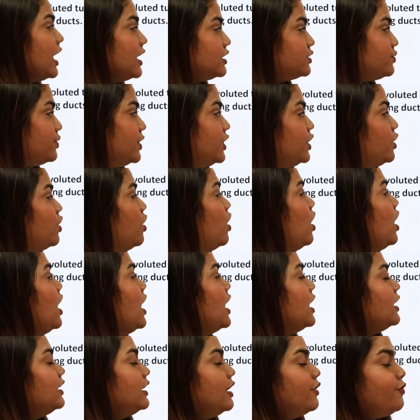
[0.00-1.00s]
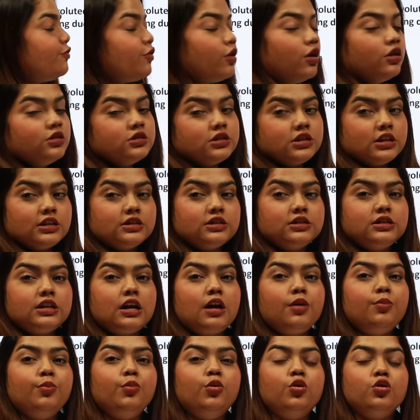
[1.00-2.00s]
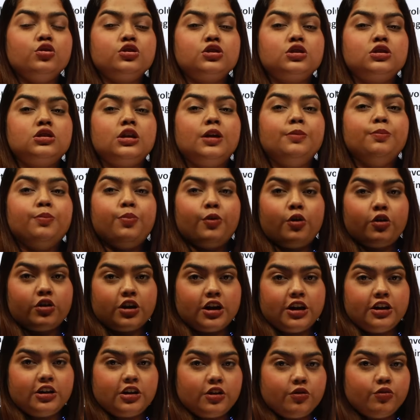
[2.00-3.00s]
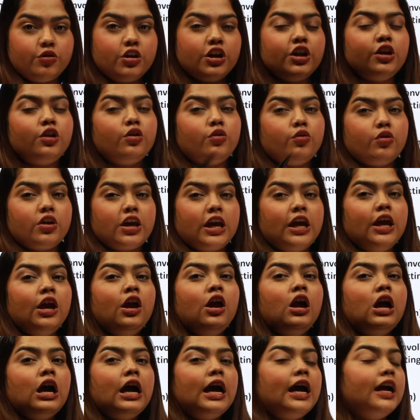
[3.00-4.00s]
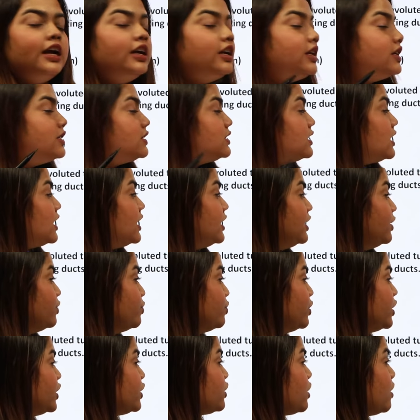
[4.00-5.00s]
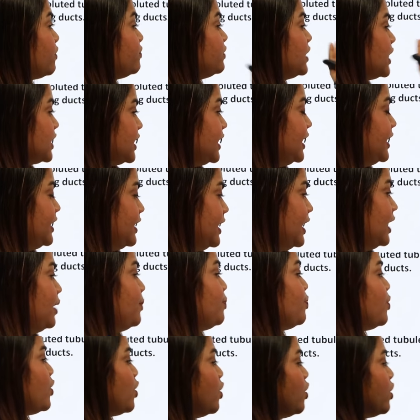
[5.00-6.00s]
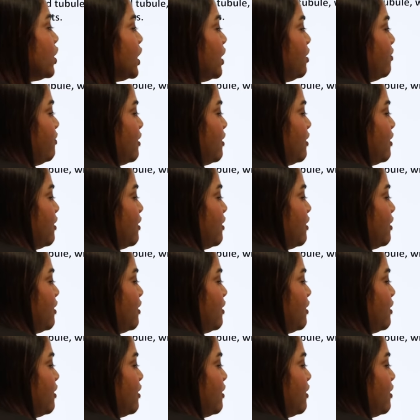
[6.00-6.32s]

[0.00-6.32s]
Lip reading: as we know, nephrons is the most important unit, okay, it is the unit of the kidney, okay.